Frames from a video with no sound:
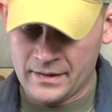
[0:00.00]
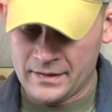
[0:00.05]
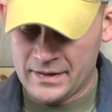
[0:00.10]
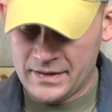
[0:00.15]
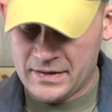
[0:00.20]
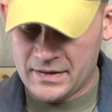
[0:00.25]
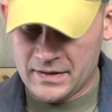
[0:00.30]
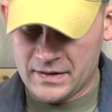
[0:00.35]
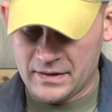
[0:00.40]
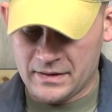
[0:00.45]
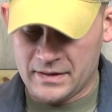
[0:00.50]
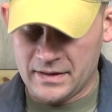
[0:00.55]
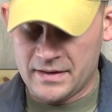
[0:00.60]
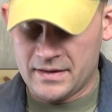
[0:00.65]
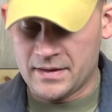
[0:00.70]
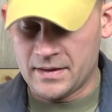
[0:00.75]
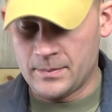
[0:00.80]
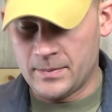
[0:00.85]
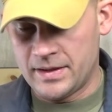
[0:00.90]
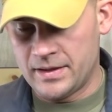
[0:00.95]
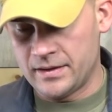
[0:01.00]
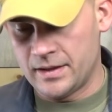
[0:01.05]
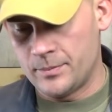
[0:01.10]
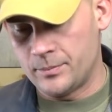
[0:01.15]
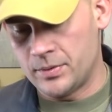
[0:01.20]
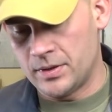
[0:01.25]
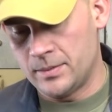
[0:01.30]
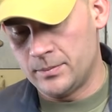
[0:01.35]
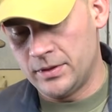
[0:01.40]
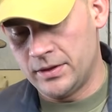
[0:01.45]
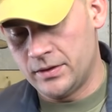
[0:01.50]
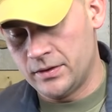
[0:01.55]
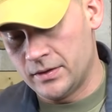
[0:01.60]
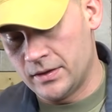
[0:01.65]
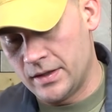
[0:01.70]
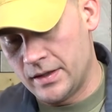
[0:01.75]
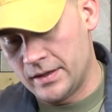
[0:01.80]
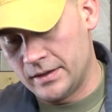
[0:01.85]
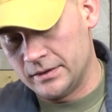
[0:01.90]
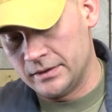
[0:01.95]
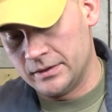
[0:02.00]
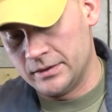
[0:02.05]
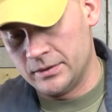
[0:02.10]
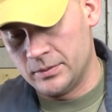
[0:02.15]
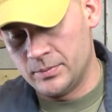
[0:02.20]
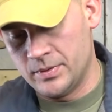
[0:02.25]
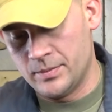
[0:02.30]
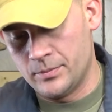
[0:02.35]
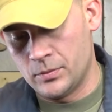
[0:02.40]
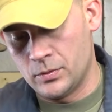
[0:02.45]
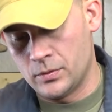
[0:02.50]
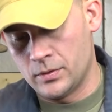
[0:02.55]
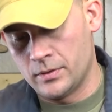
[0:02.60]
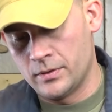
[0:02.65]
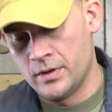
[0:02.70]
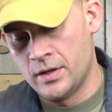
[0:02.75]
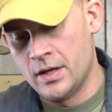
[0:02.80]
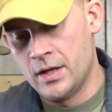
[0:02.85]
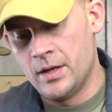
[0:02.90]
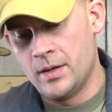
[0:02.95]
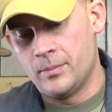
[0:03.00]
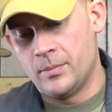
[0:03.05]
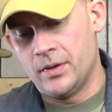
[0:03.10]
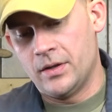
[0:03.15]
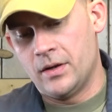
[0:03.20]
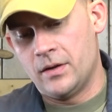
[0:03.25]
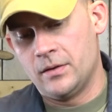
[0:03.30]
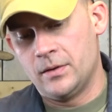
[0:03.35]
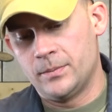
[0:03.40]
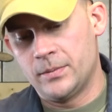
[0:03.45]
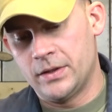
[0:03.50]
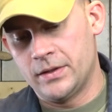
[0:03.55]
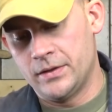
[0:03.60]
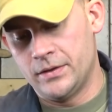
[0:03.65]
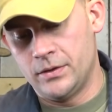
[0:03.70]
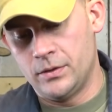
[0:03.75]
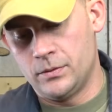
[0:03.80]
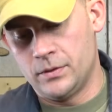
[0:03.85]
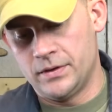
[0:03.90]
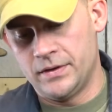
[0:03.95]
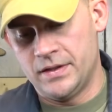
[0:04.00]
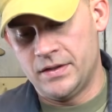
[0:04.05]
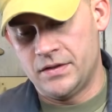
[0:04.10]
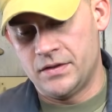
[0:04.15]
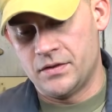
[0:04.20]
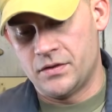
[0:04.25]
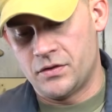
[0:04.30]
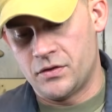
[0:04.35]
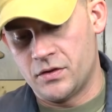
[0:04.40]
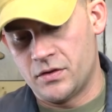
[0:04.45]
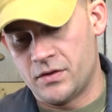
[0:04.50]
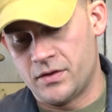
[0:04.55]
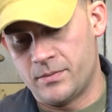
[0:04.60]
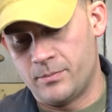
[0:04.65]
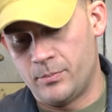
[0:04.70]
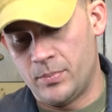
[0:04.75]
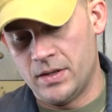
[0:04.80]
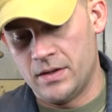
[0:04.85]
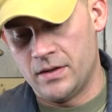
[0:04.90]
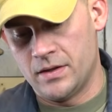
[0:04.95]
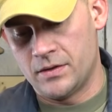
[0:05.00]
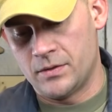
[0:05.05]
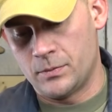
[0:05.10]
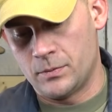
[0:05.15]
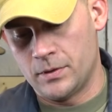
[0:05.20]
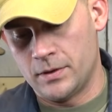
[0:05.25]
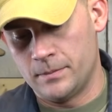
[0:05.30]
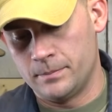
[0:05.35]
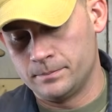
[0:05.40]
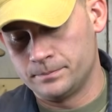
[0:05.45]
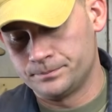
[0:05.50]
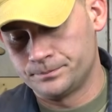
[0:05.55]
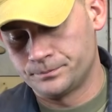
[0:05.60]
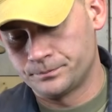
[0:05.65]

This is a decent amount. I probably could have got a little bit more, but all I'm gonna do on this is just spin this one.